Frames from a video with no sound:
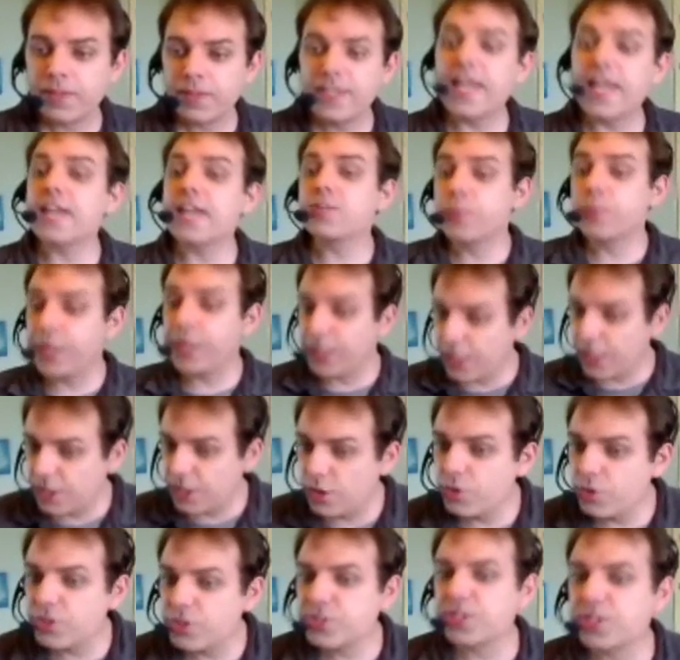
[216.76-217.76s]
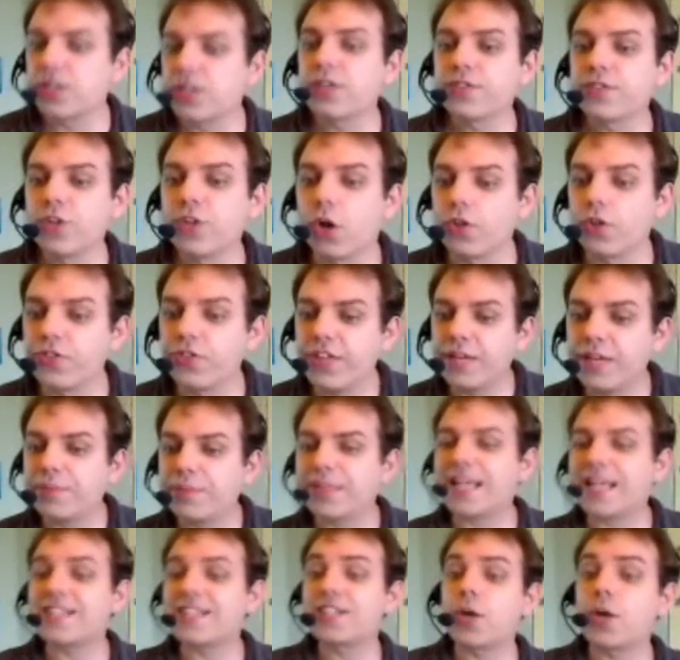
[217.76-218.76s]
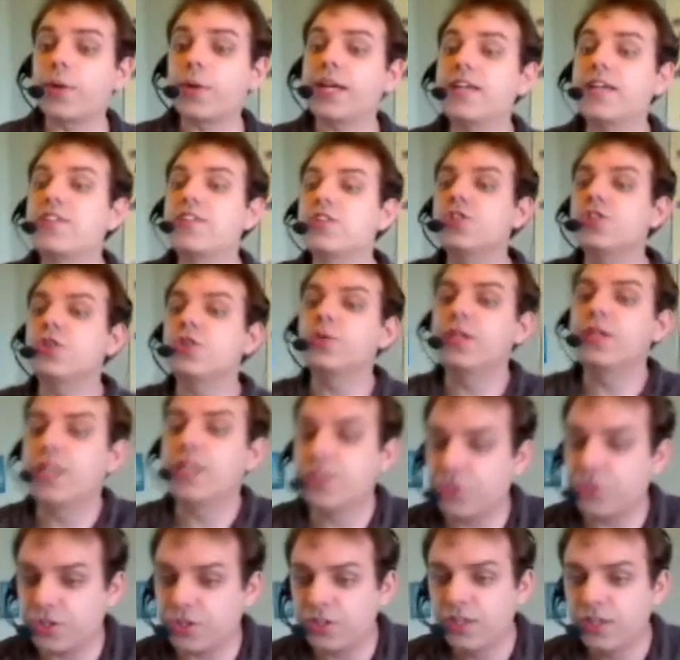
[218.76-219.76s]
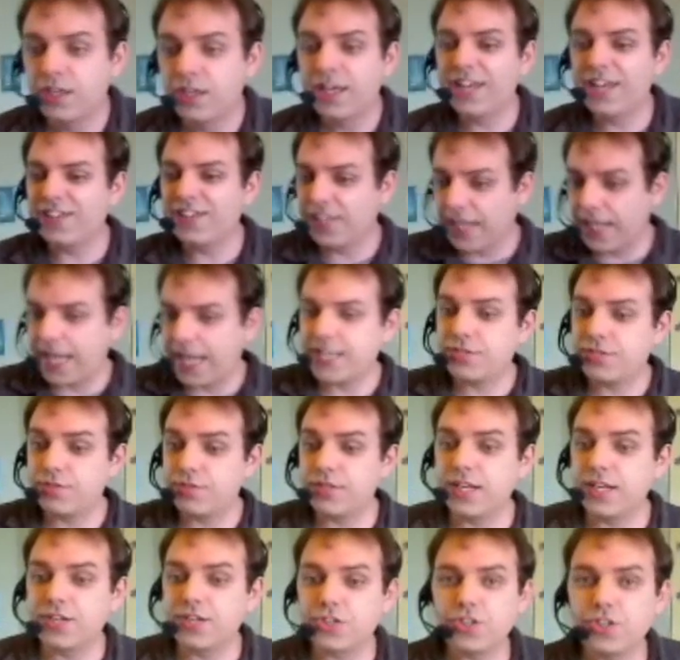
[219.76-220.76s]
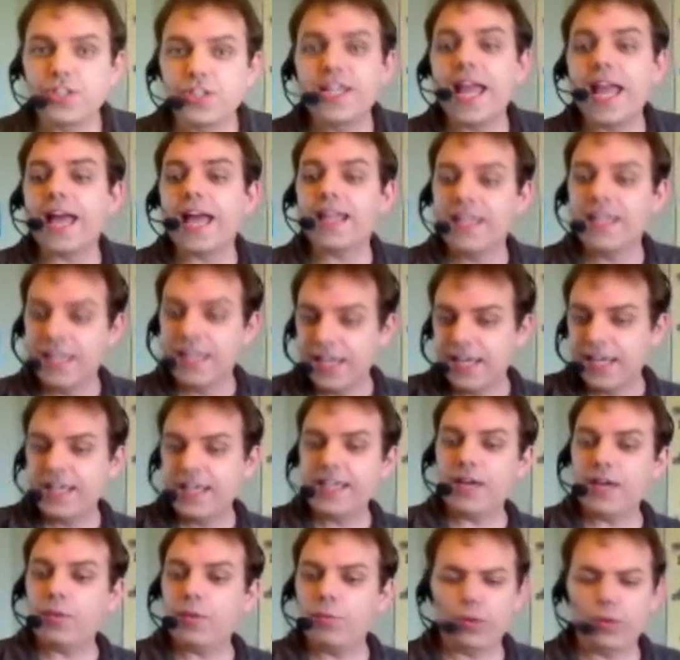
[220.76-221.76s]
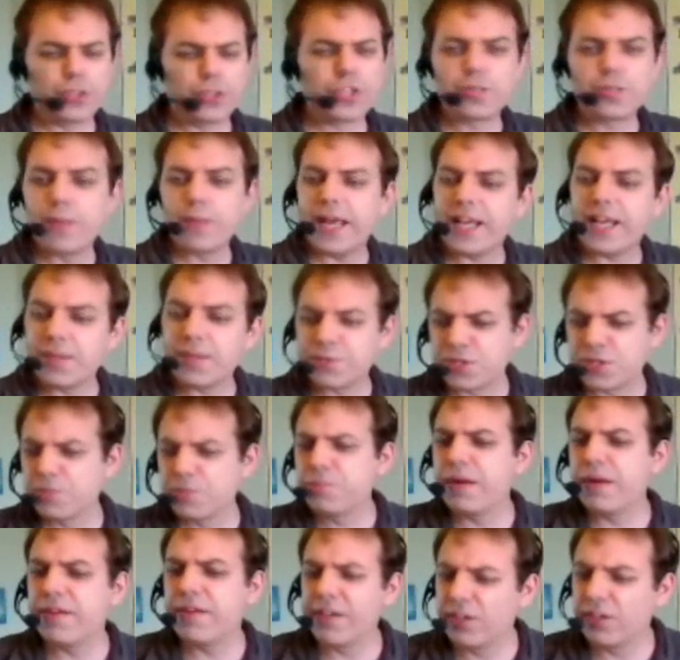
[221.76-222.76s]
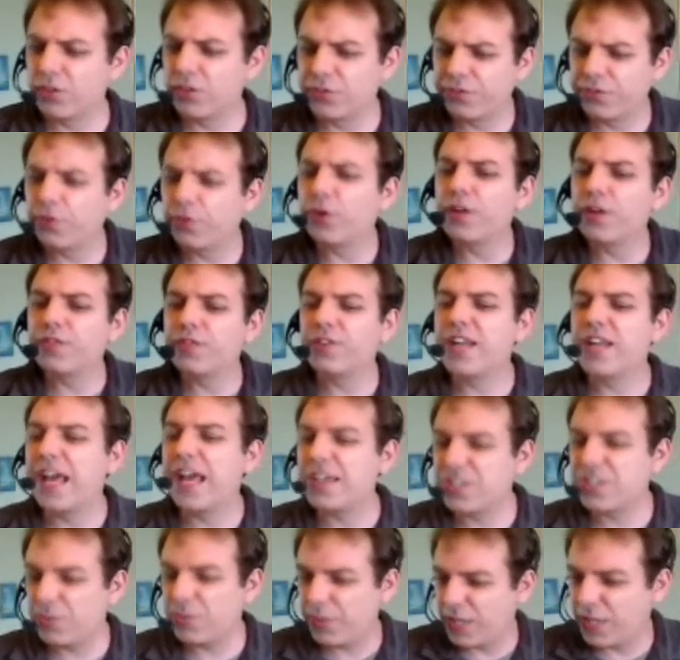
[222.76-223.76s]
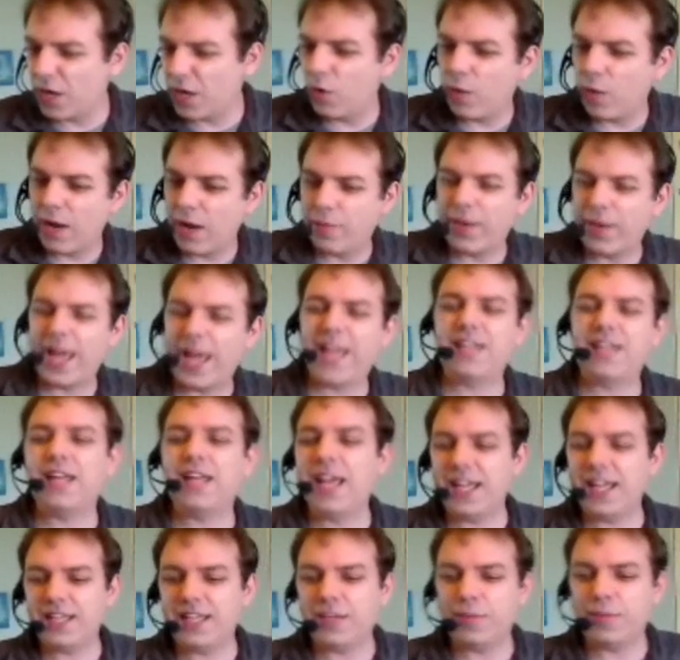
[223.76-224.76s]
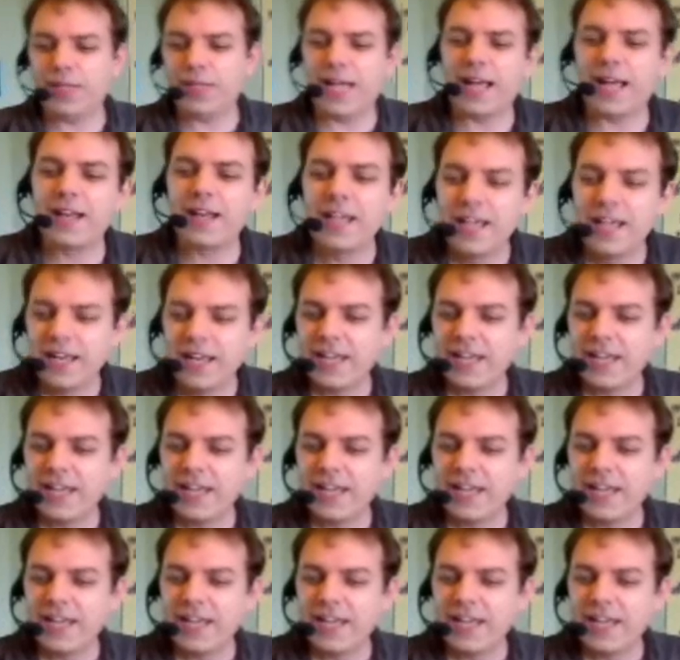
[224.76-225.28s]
Yes, we're going to do the Son of God thing, but that's going in the new edition, in the later edition. Yeah. We'll just make up some miracles for him for now so we know where we're heading with that.